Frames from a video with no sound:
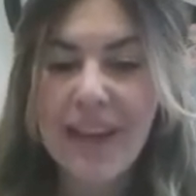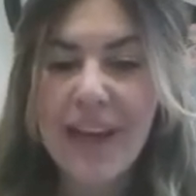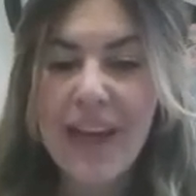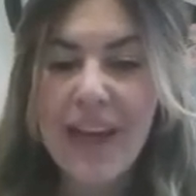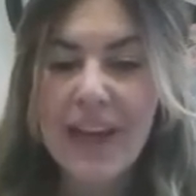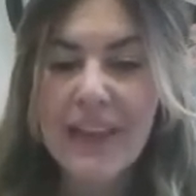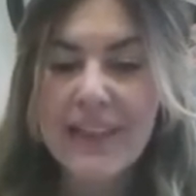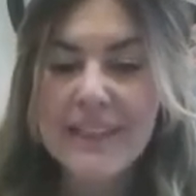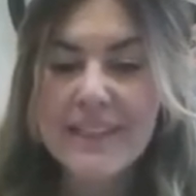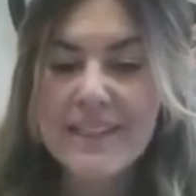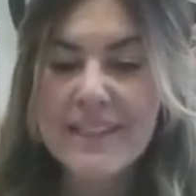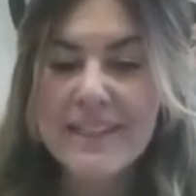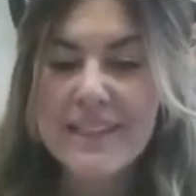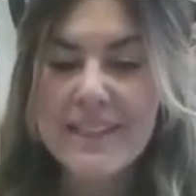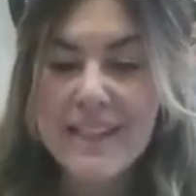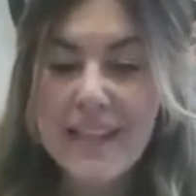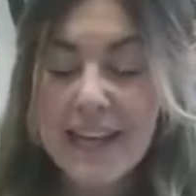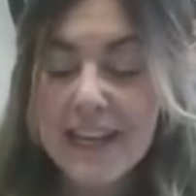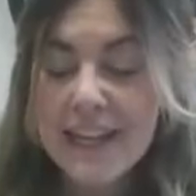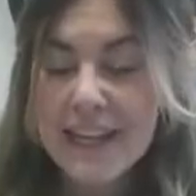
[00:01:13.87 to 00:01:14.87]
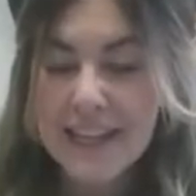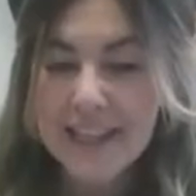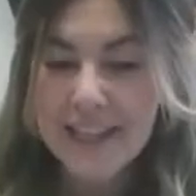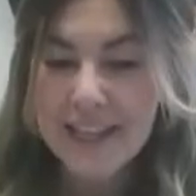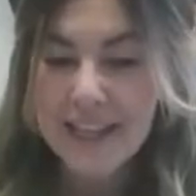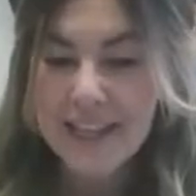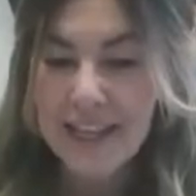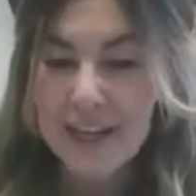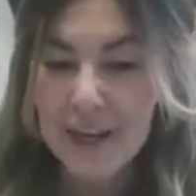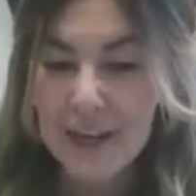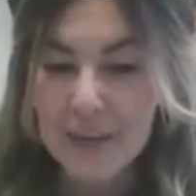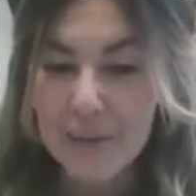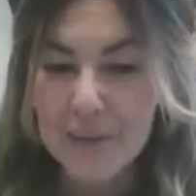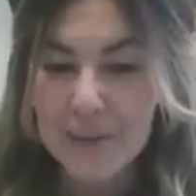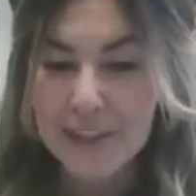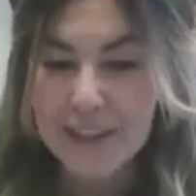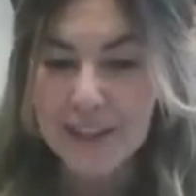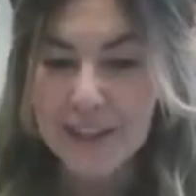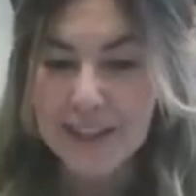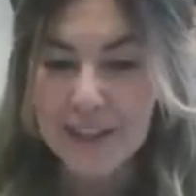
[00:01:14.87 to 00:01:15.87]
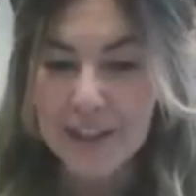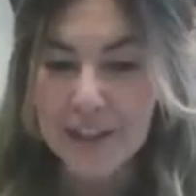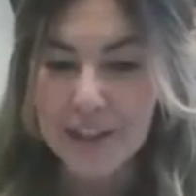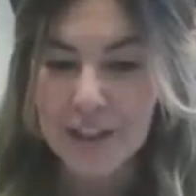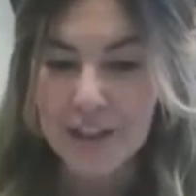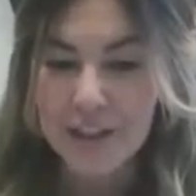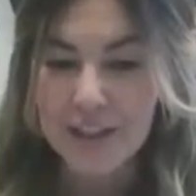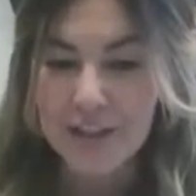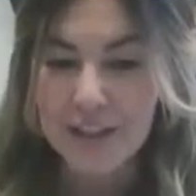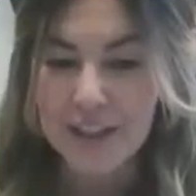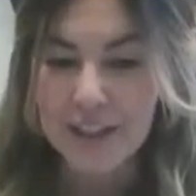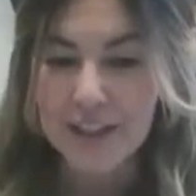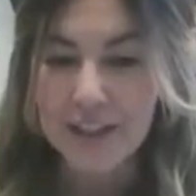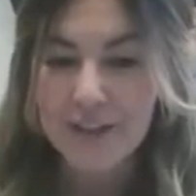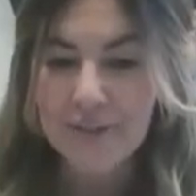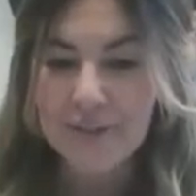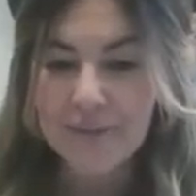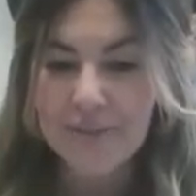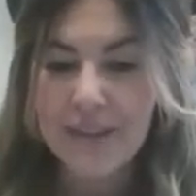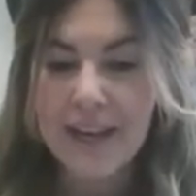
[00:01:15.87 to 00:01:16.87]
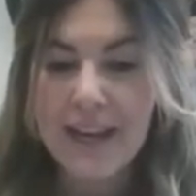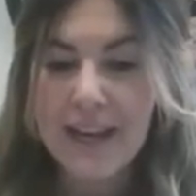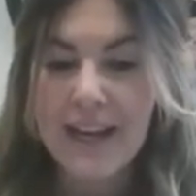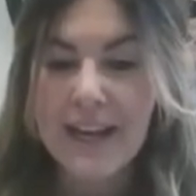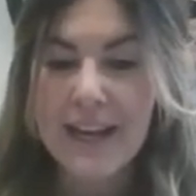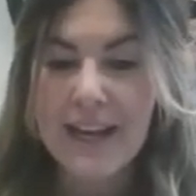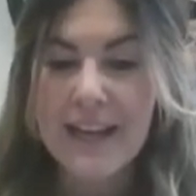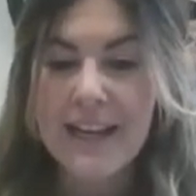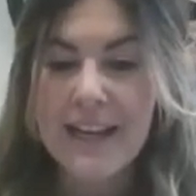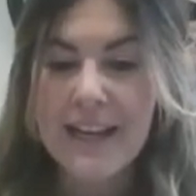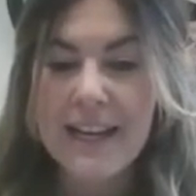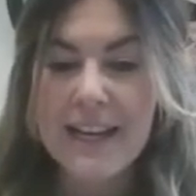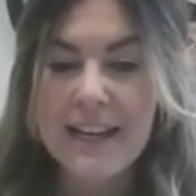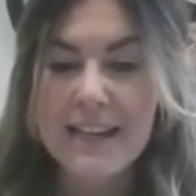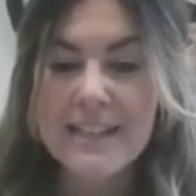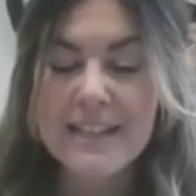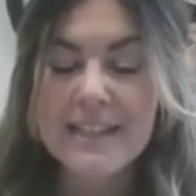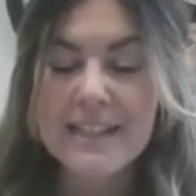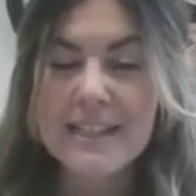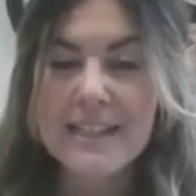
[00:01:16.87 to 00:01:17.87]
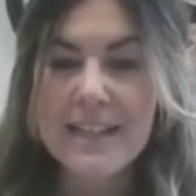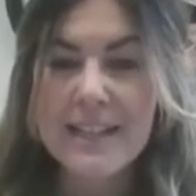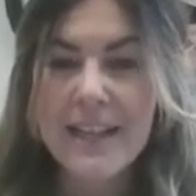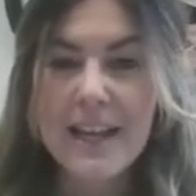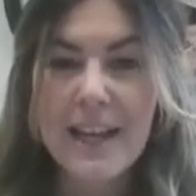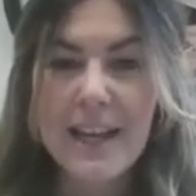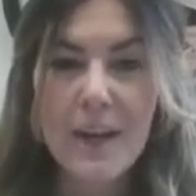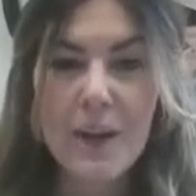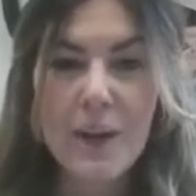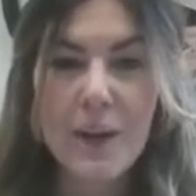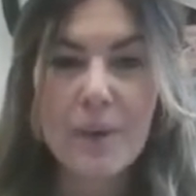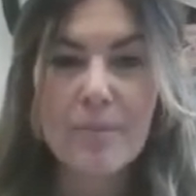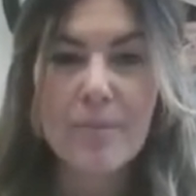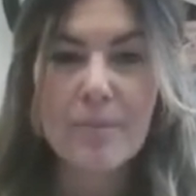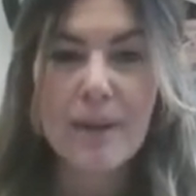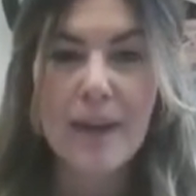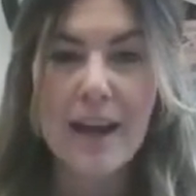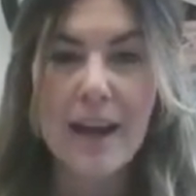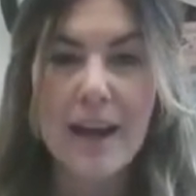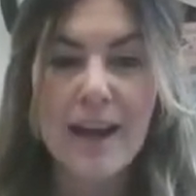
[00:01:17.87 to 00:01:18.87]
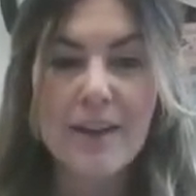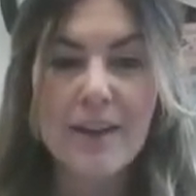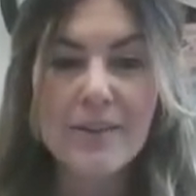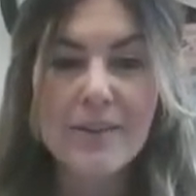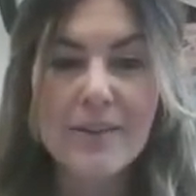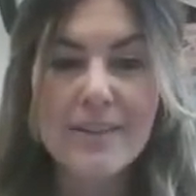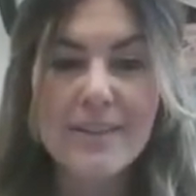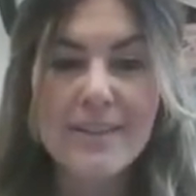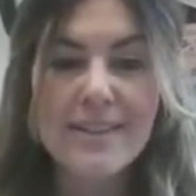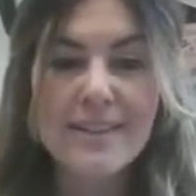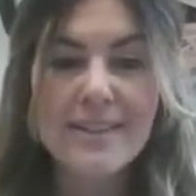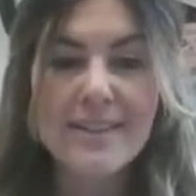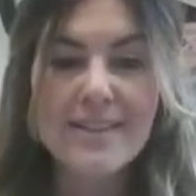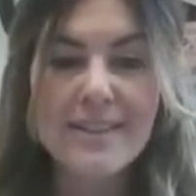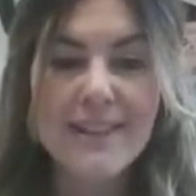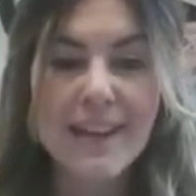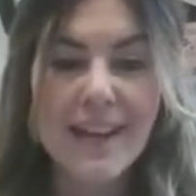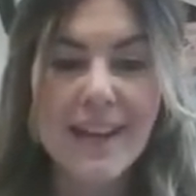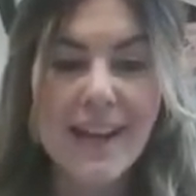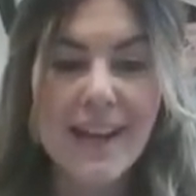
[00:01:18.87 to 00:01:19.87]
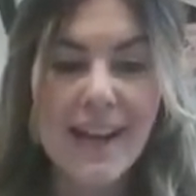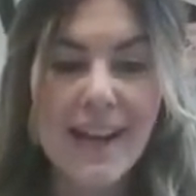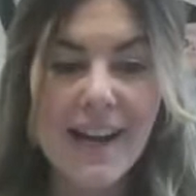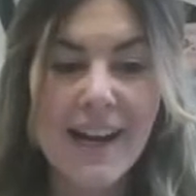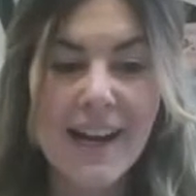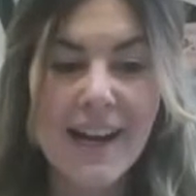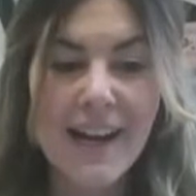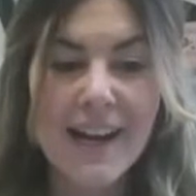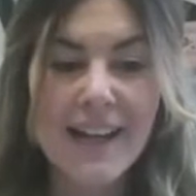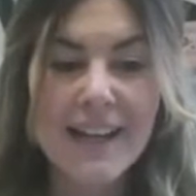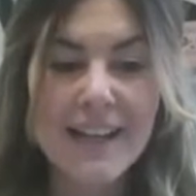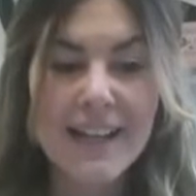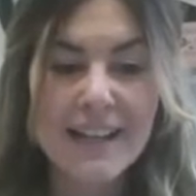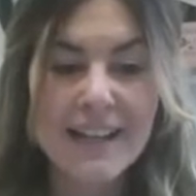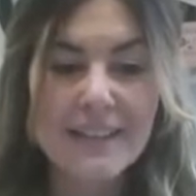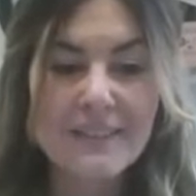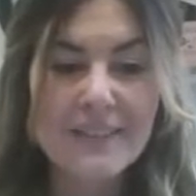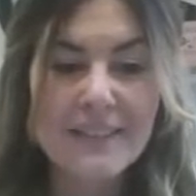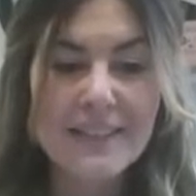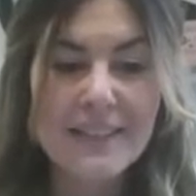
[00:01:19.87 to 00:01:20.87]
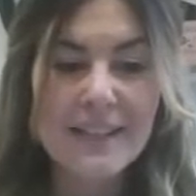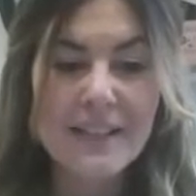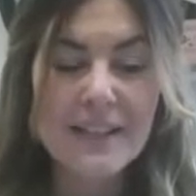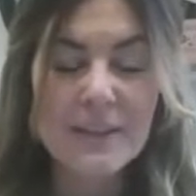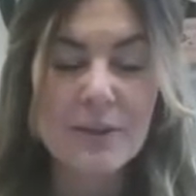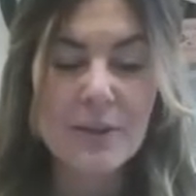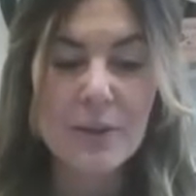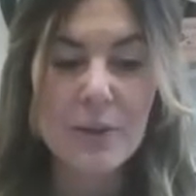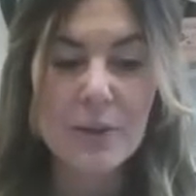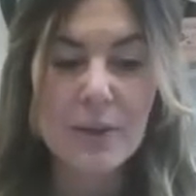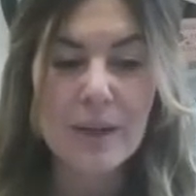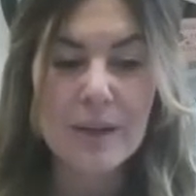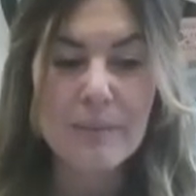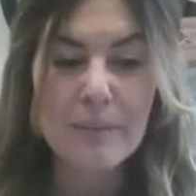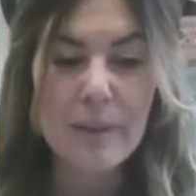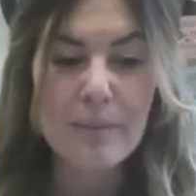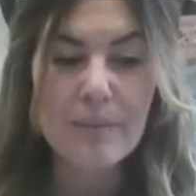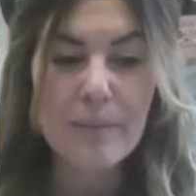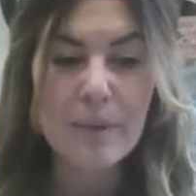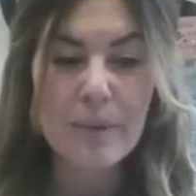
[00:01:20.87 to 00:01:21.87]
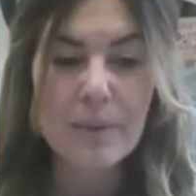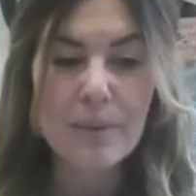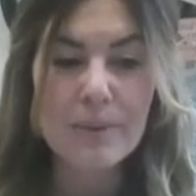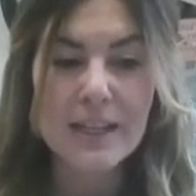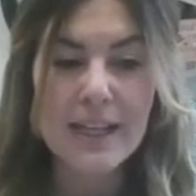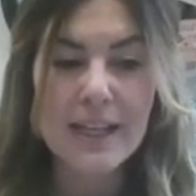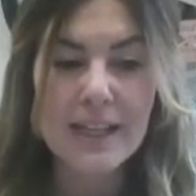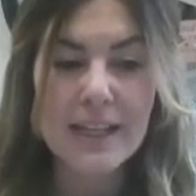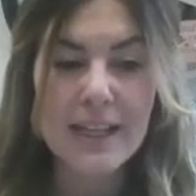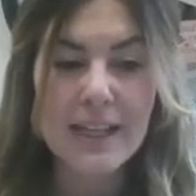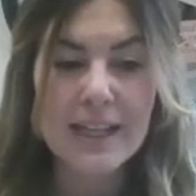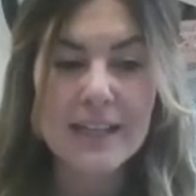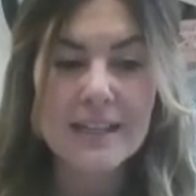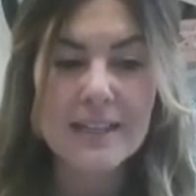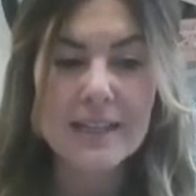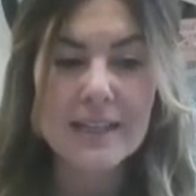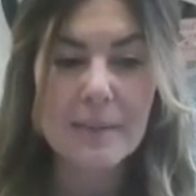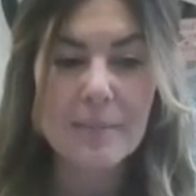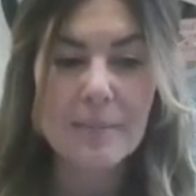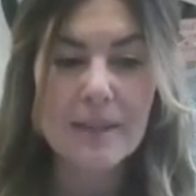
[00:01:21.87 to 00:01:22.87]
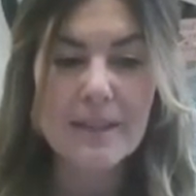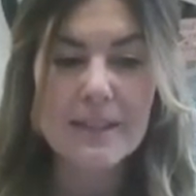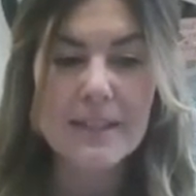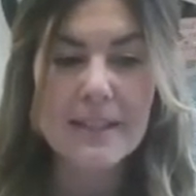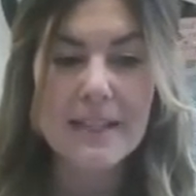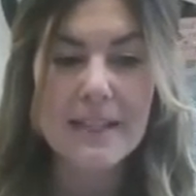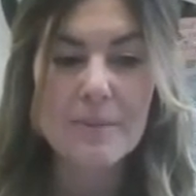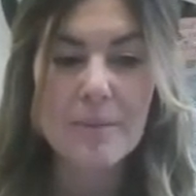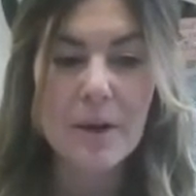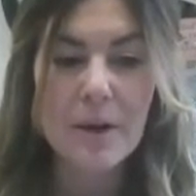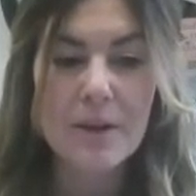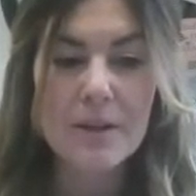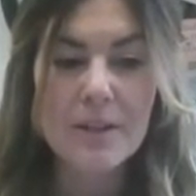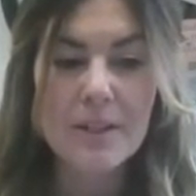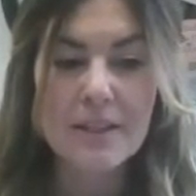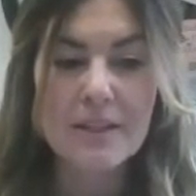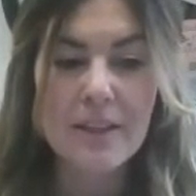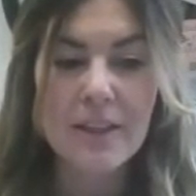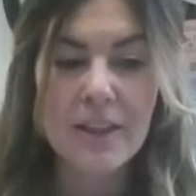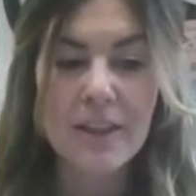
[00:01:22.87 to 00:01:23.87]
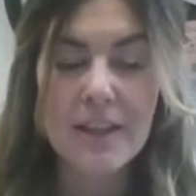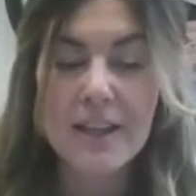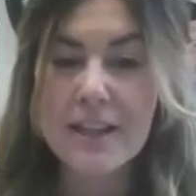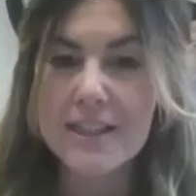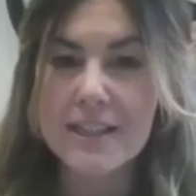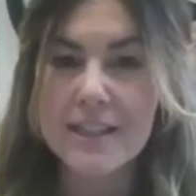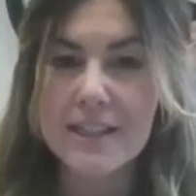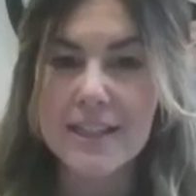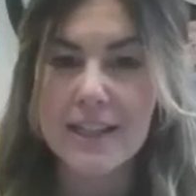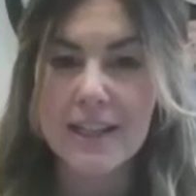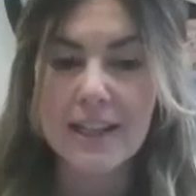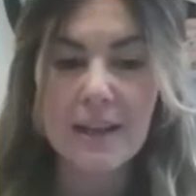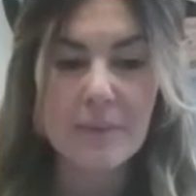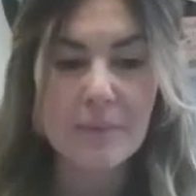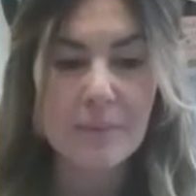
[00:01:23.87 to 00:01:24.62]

The second thing I wanted to show you is Sydney Opera House, and here it is. Here it's a great big building that has like big cinemas and theatres in it,